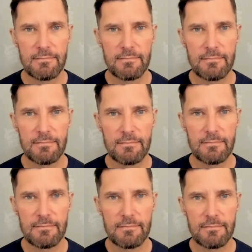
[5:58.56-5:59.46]

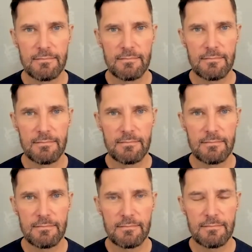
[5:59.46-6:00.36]

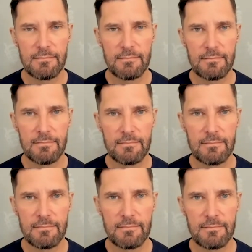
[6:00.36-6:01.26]

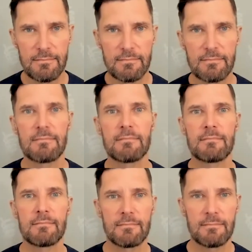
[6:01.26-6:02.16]

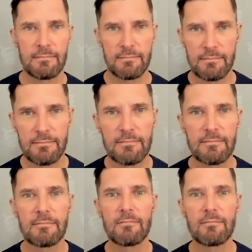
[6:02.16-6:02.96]
The person shown says nothing.